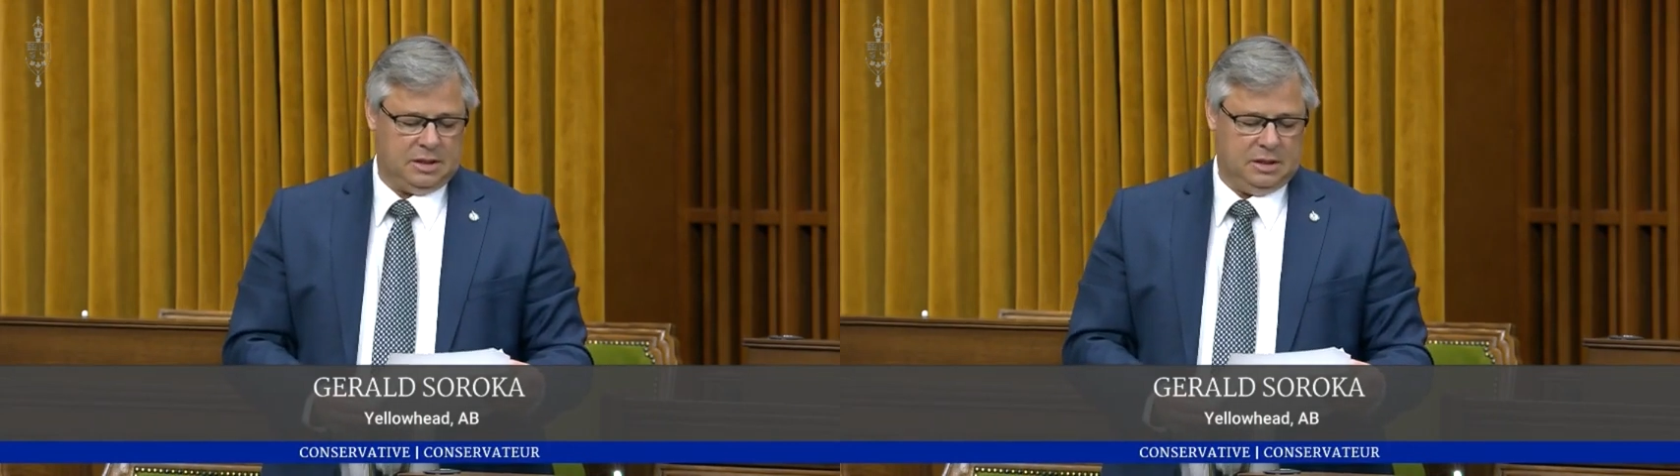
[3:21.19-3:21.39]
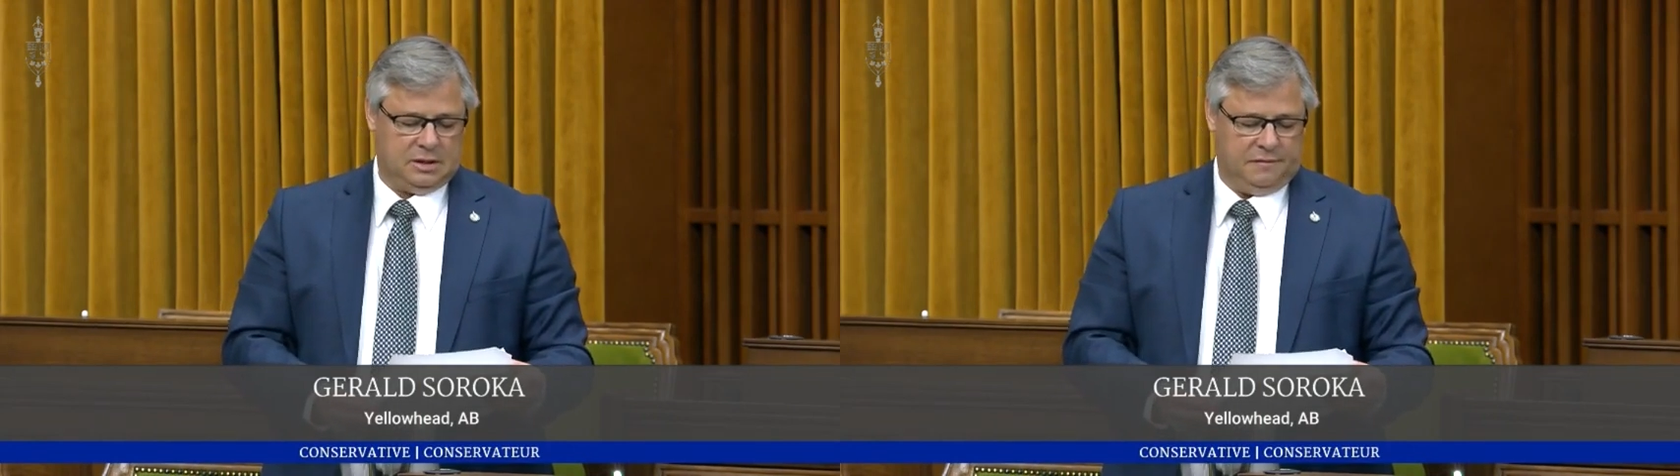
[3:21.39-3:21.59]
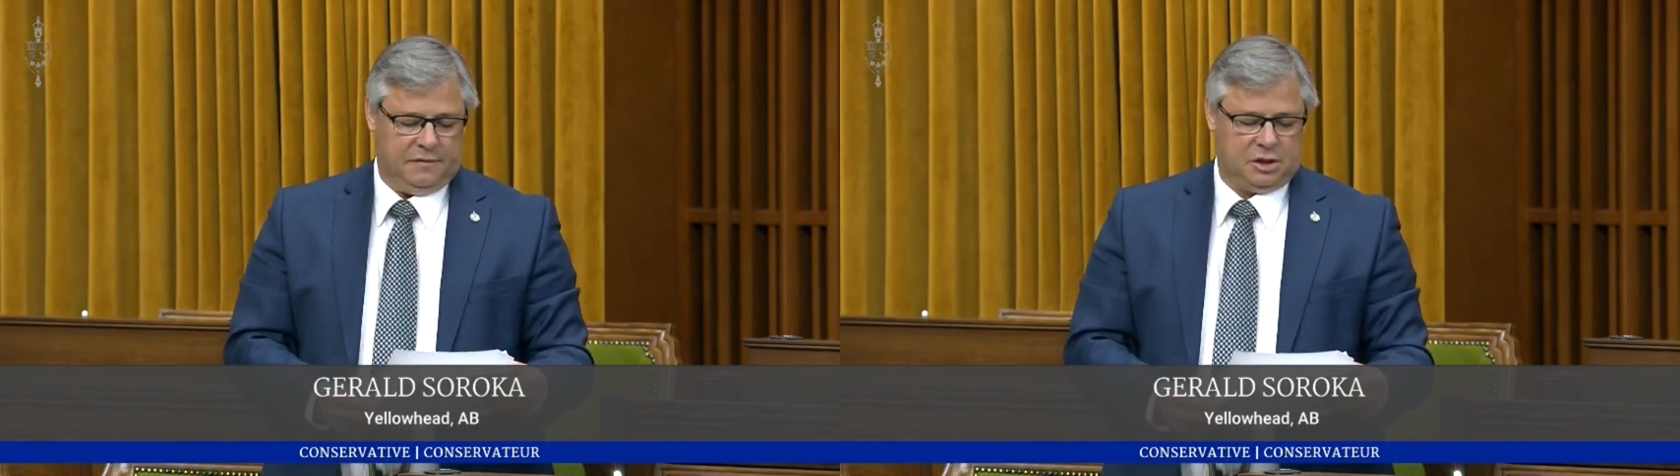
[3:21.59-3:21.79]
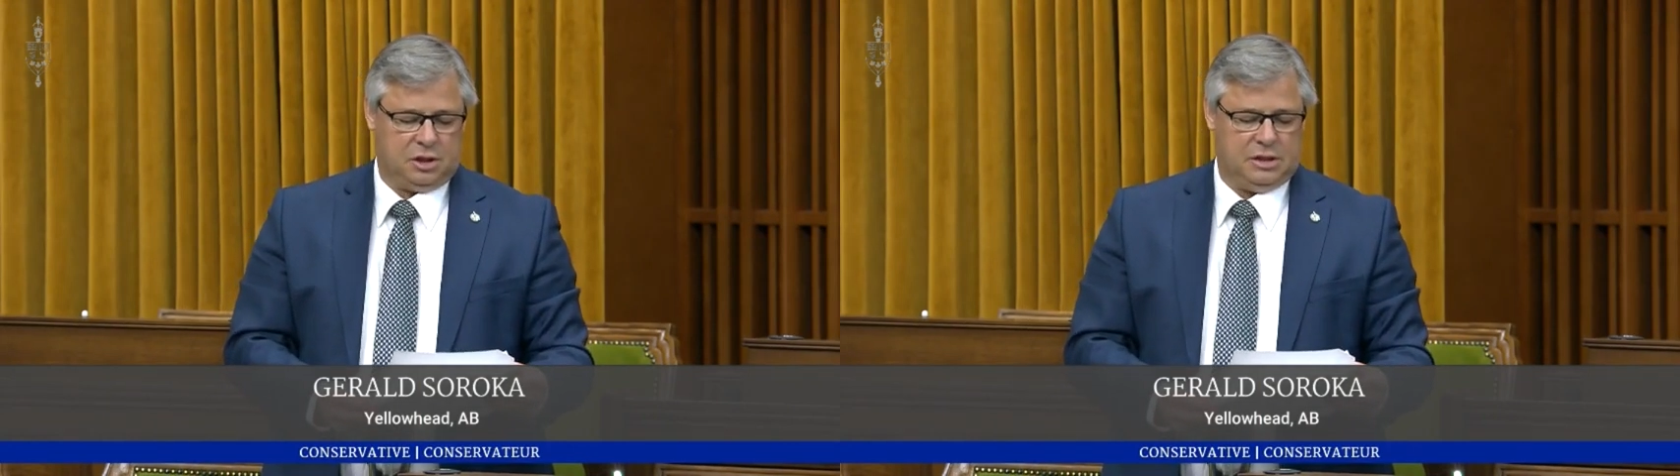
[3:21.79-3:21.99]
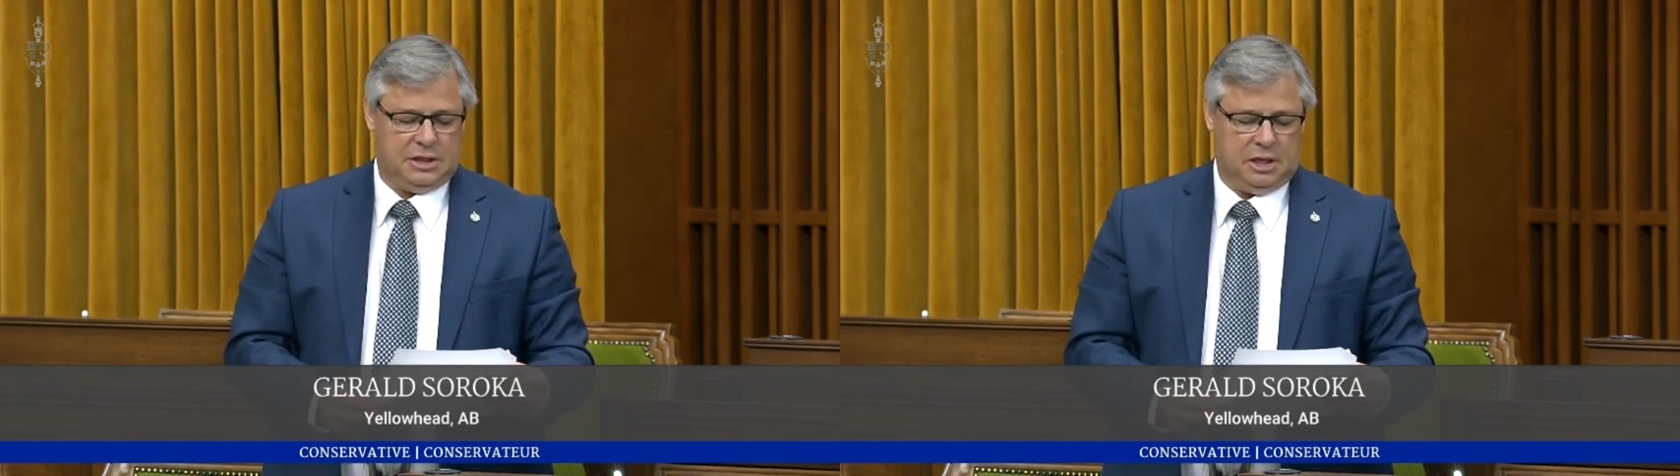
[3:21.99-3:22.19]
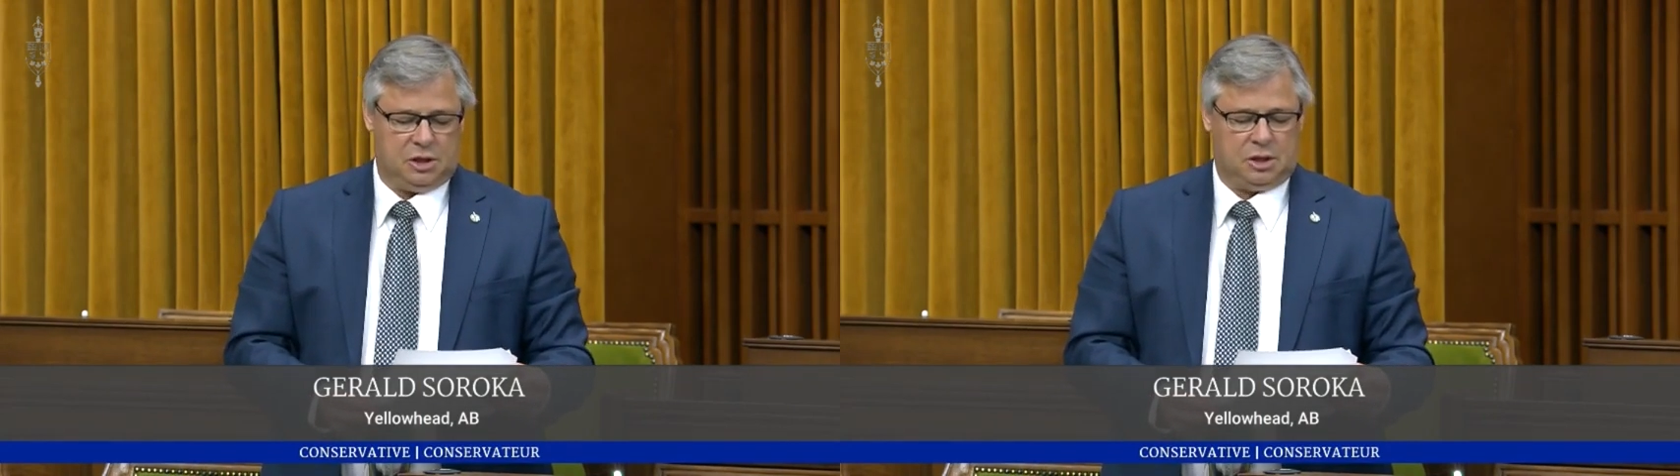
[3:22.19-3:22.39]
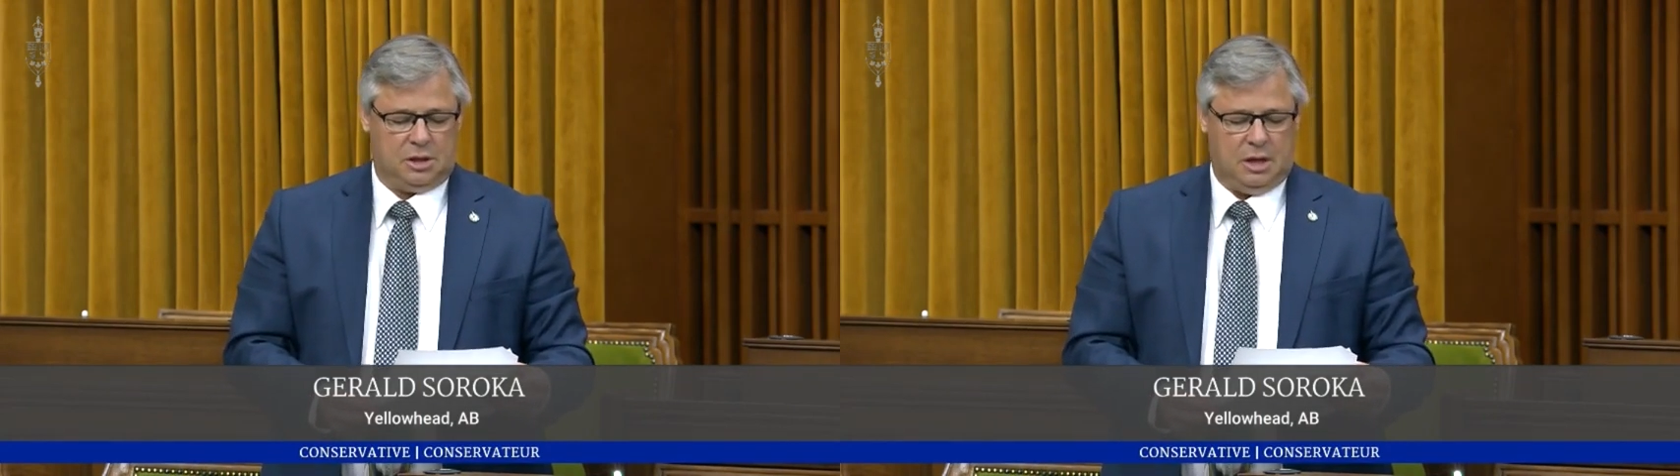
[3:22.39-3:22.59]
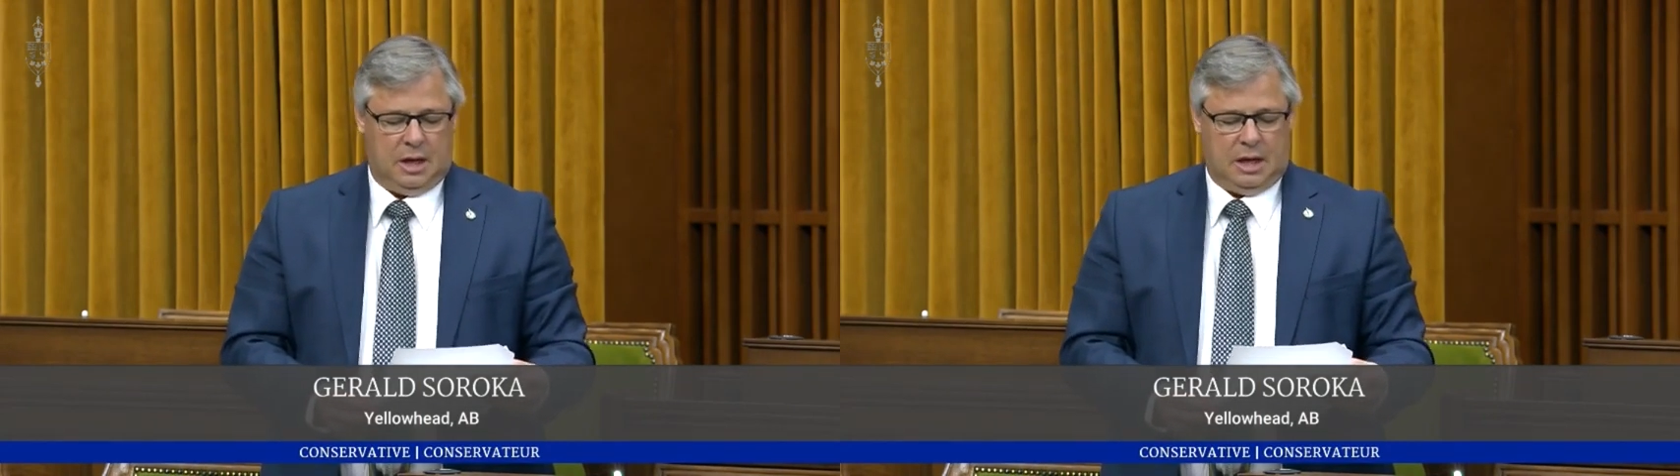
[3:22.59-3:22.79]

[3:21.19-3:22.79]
insufficient attention